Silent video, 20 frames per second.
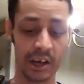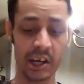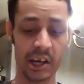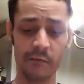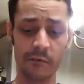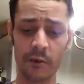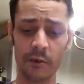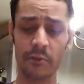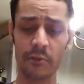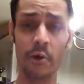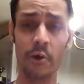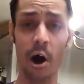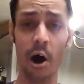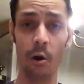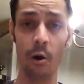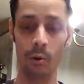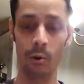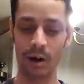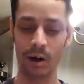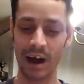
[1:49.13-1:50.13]
Even
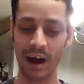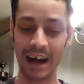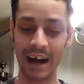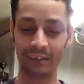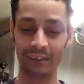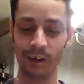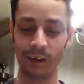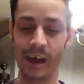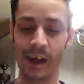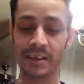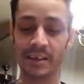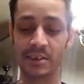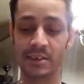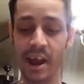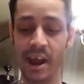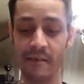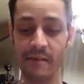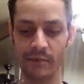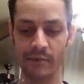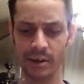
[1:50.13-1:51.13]
though I like
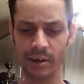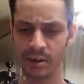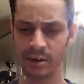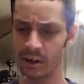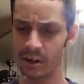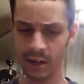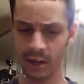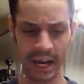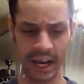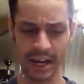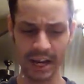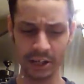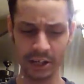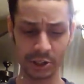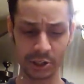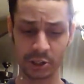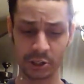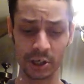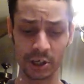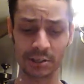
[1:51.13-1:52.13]
David, he
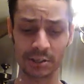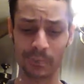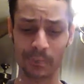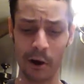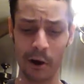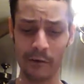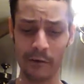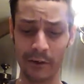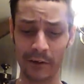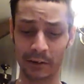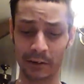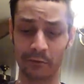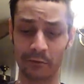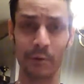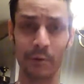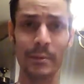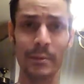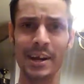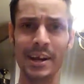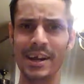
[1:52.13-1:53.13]
is just perfect
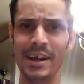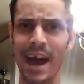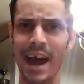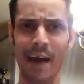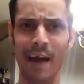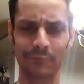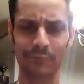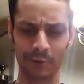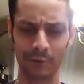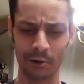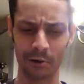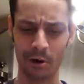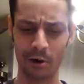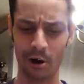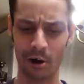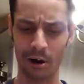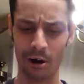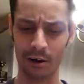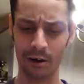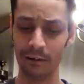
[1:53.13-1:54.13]
for me after
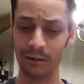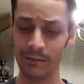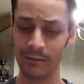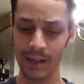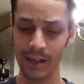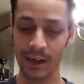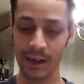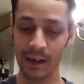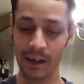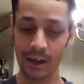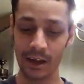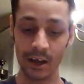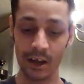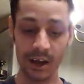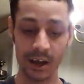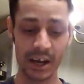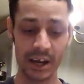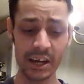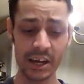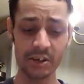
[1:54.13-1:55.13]
all.
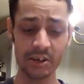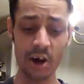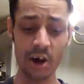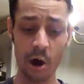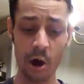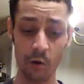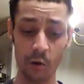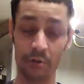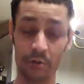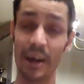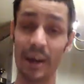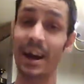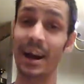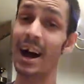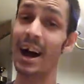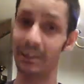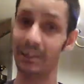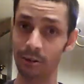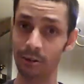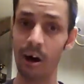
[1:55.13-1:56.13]
He know that
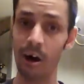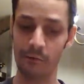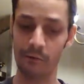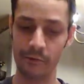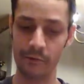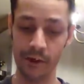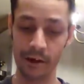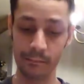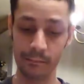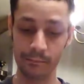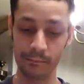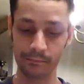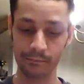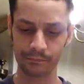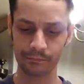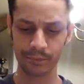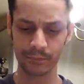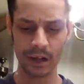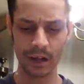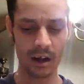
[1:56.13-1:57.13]
I love him
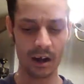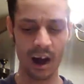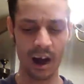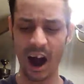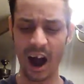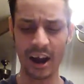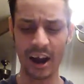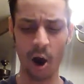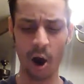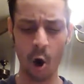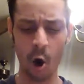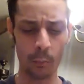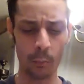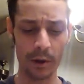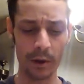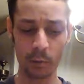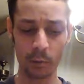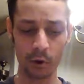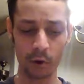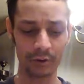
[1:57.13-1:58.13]
I
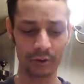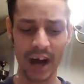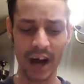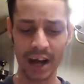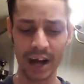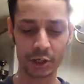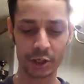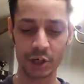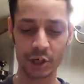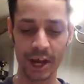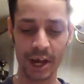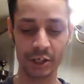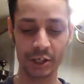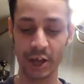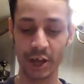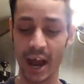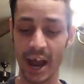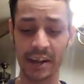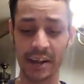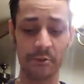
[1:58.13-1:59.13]
hope it will not
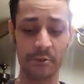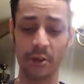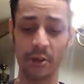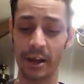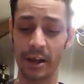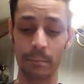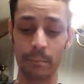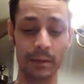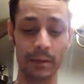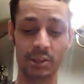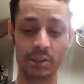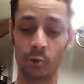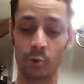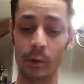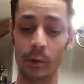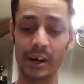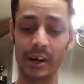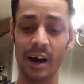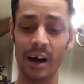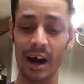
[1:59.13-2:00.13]
change anything
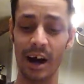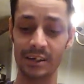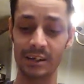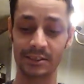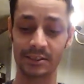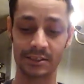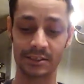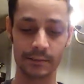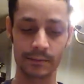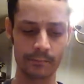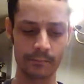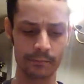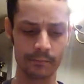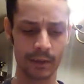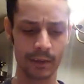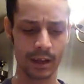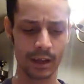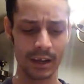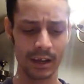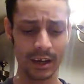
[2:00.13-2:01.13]
between us.
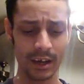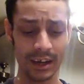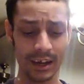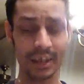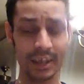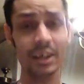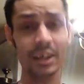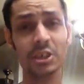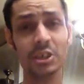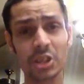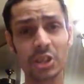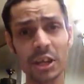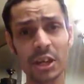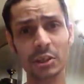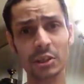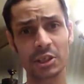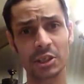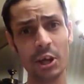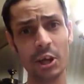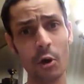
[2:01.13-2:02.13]
Is
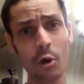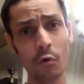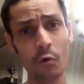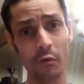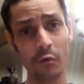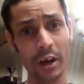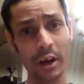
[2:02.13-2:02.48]
he still